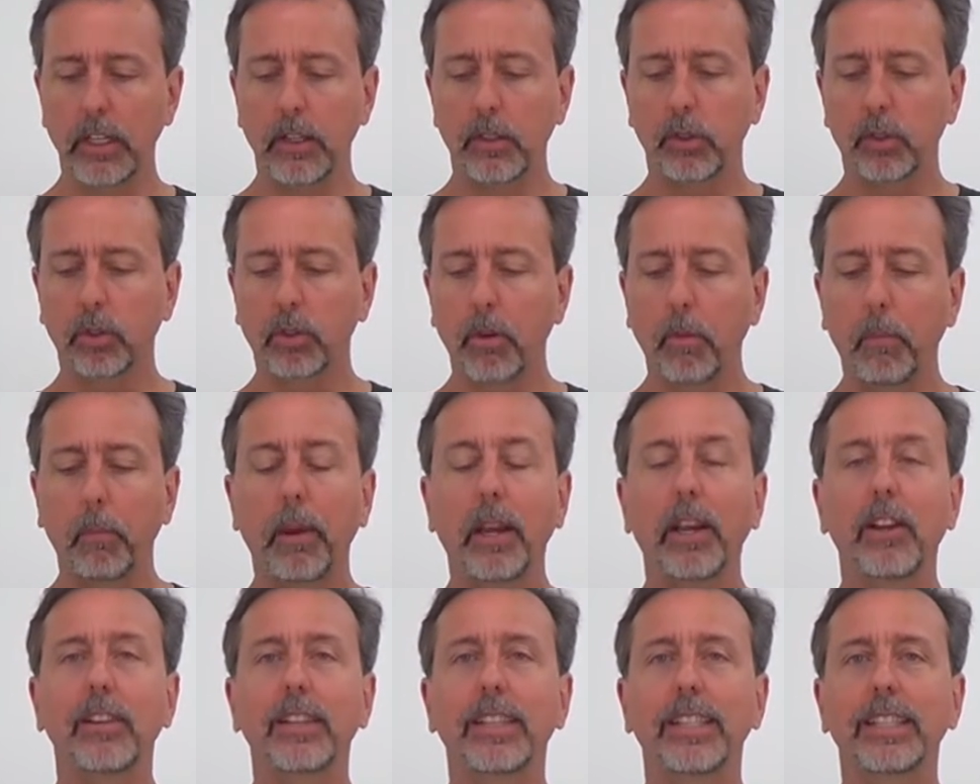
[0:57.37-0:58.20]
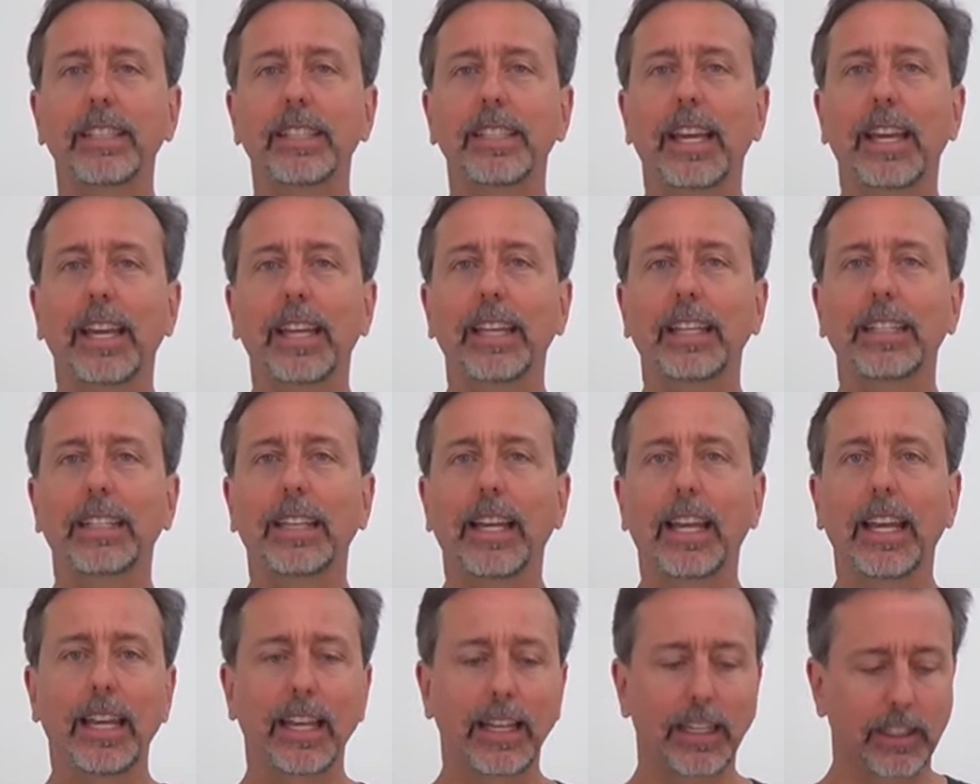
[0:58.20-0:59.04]
We'll compare these head to
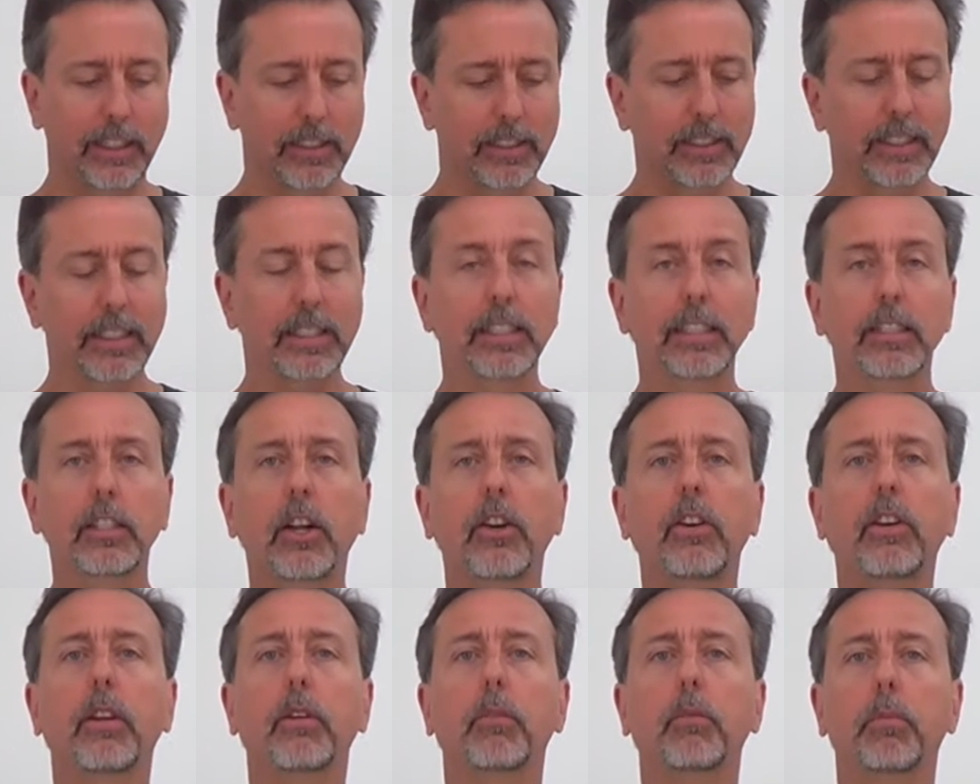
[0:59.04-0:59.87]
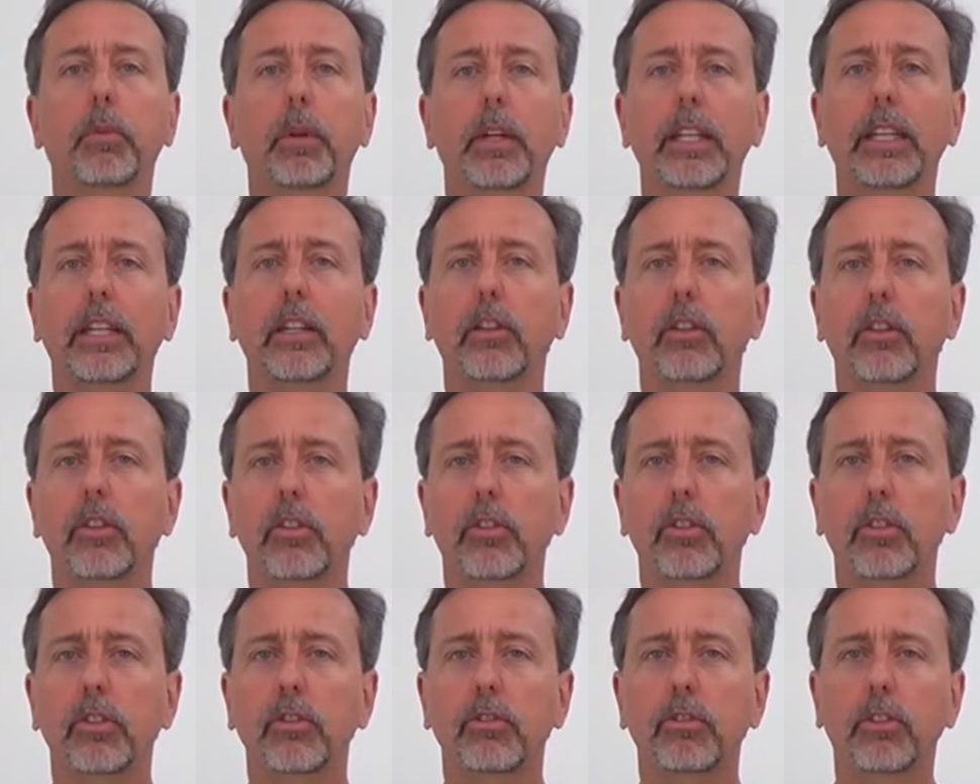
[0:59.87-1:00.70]
head because this is already a pretty good
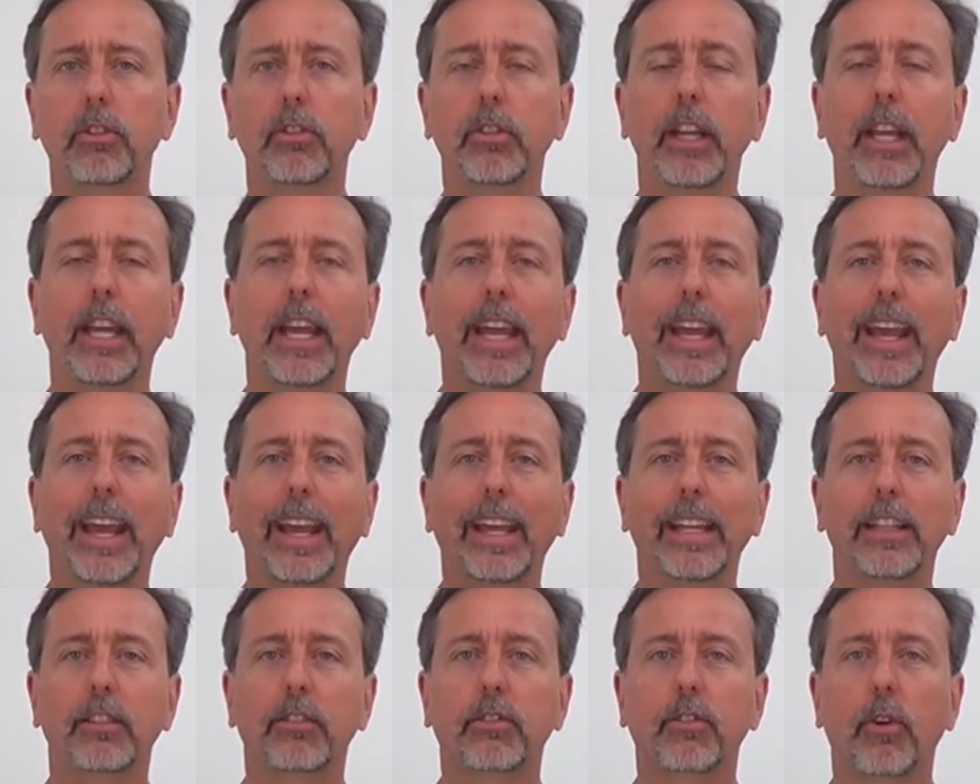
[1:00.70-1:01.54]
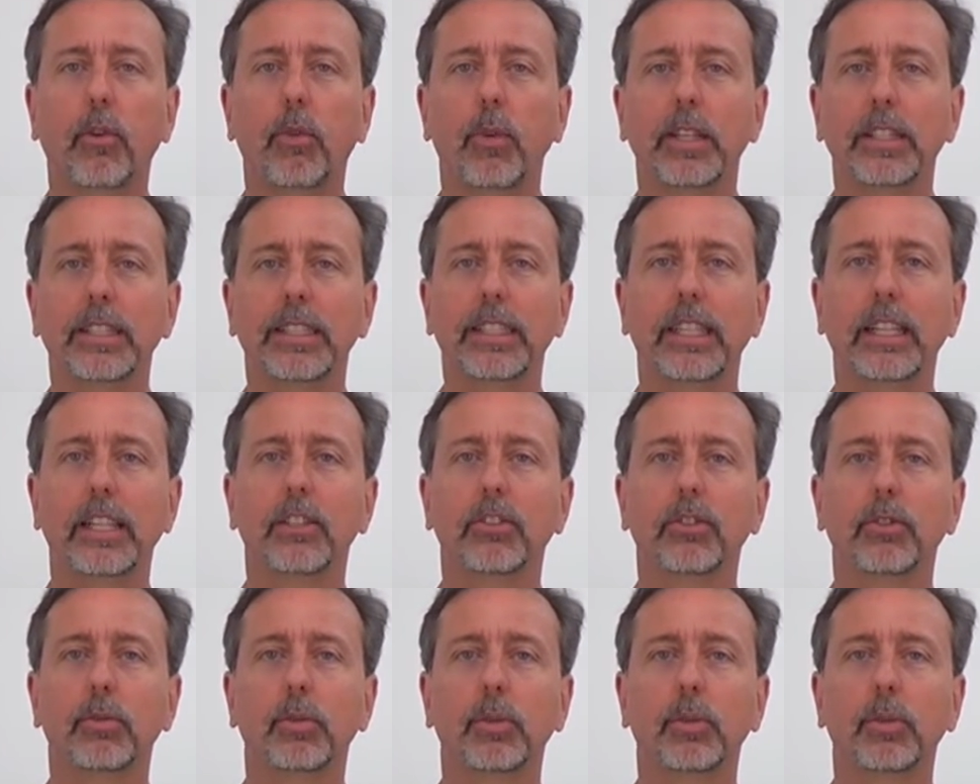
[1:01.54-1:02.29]
juicer, and so is the Angel.